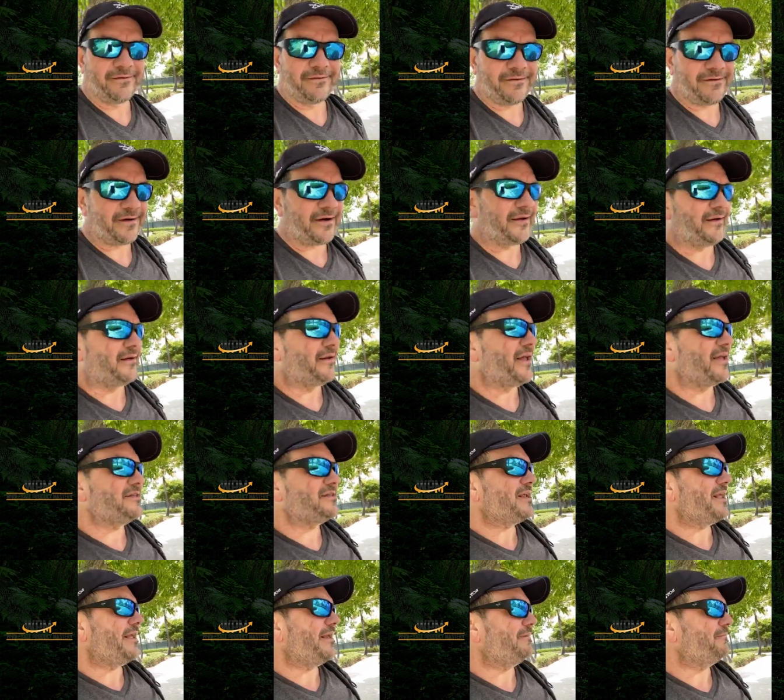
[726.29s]
All right,
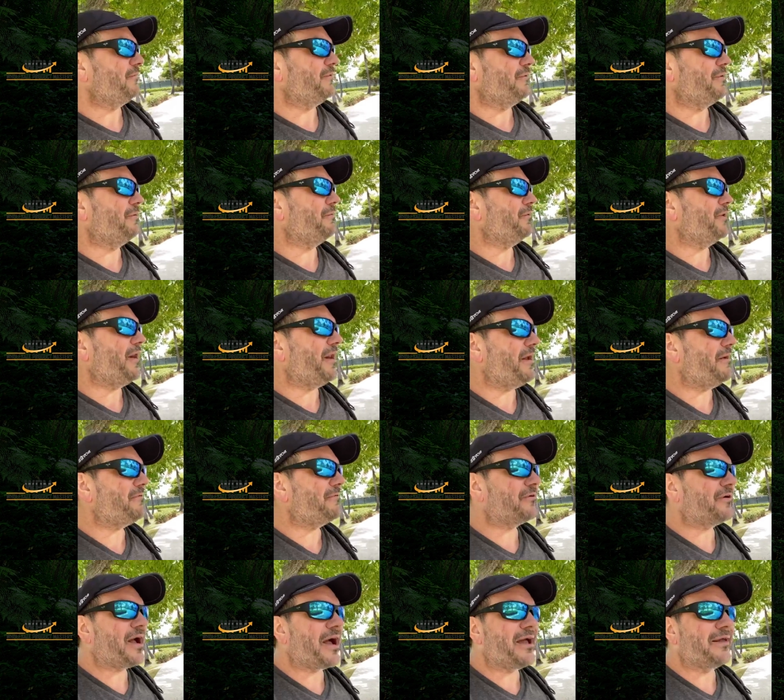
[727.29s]
and
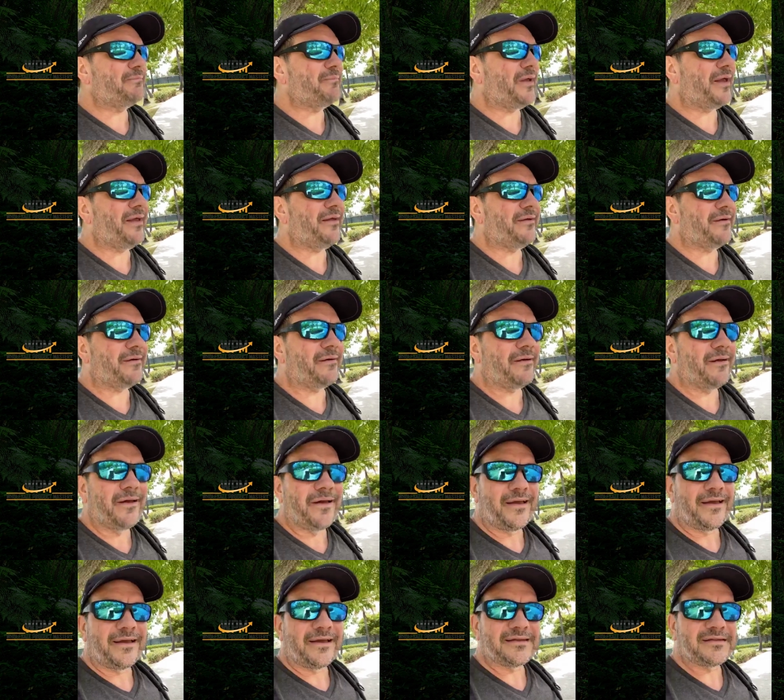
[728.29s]
whatever I pay her
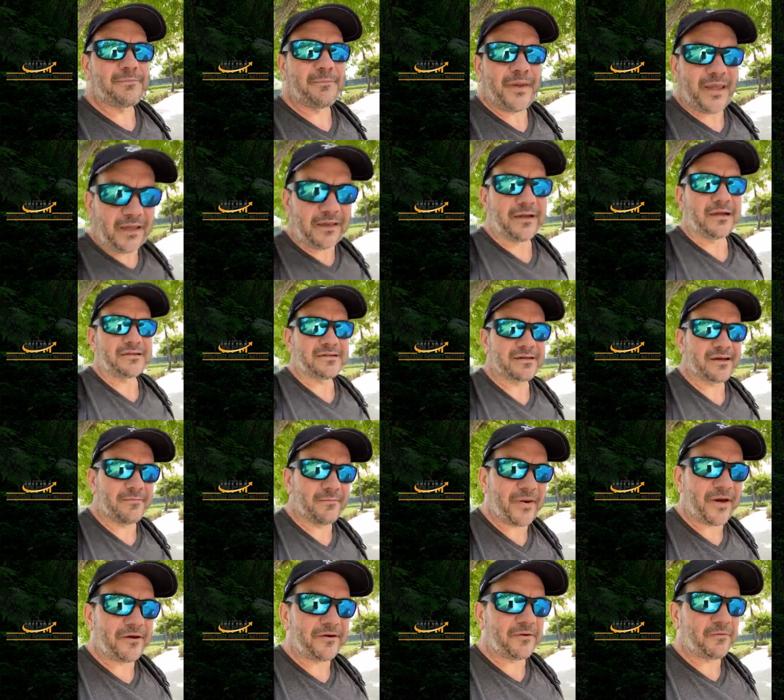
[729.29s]
is peanuts
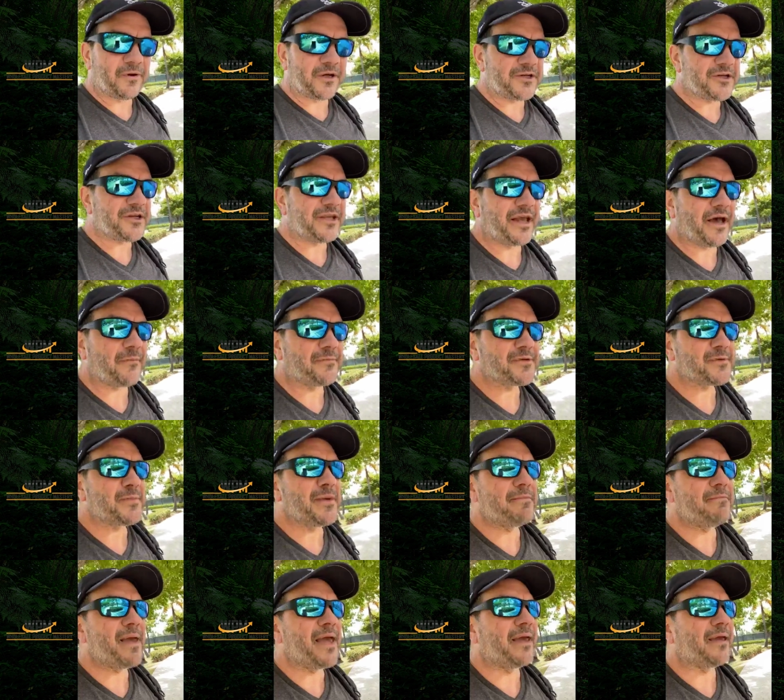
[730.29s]
compared to what she helps
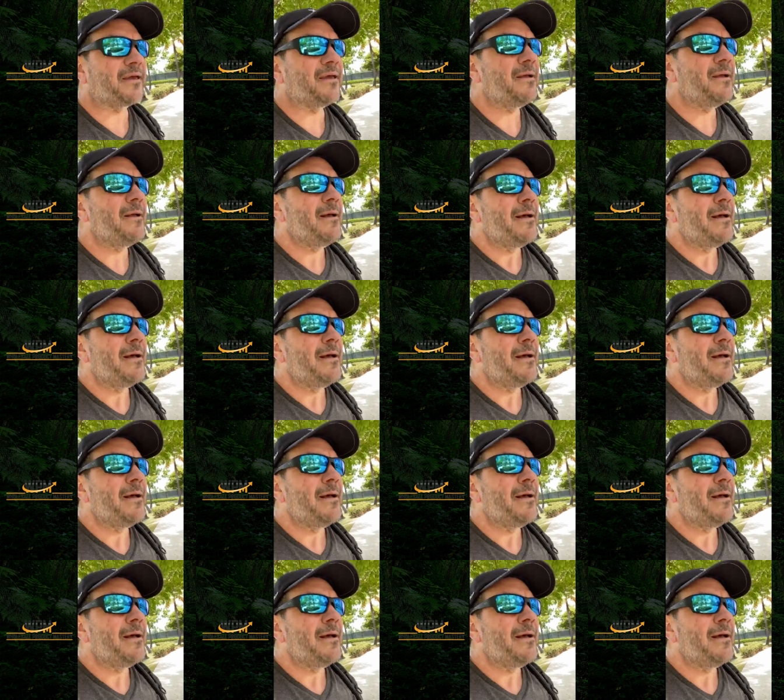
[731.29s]
me make.